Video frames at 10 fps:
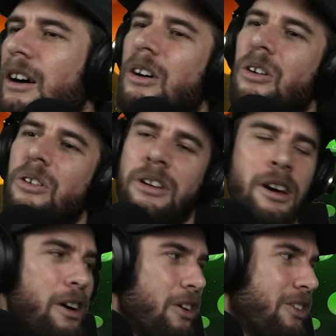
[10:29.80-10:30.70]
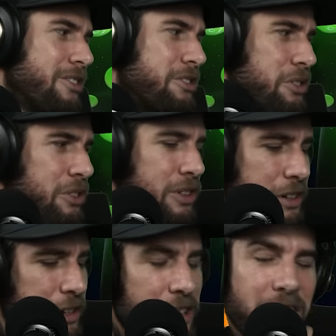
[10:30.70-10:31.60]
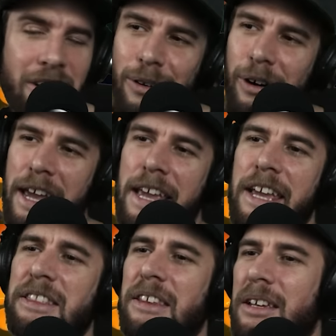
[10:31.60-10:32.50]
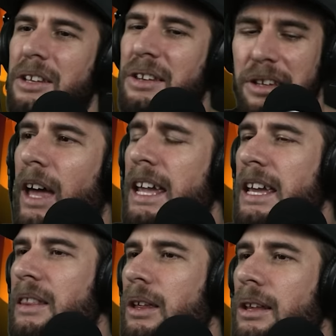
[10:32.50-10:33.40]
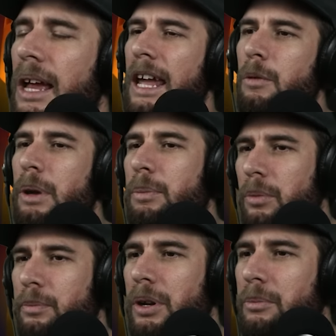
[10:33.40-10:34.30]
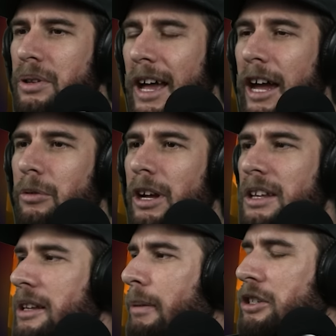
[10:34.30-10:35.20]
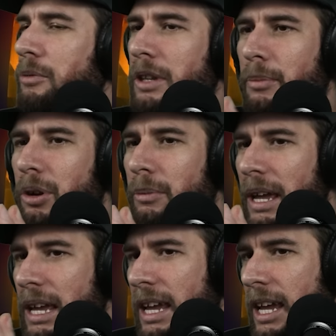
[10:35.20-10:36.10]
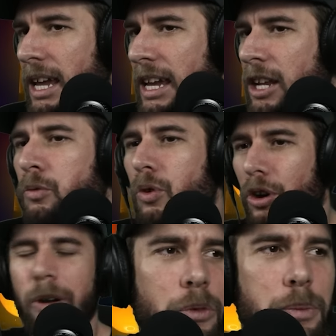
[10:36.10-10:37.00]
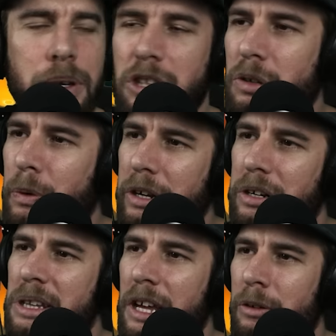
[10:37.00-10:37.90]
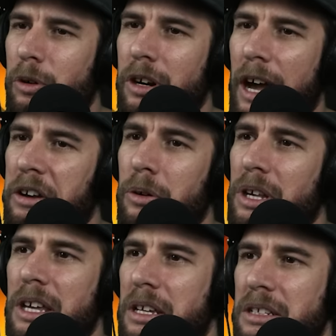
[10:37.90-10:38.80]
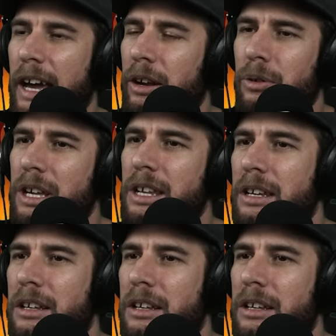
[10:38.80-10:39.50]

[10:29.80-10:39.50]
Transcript: Oh no, dude. No, I hate this. I hate this. I hate when people put them sideways, especially when they put them inward. When you put the tweeters inward, I don't get it. I don't get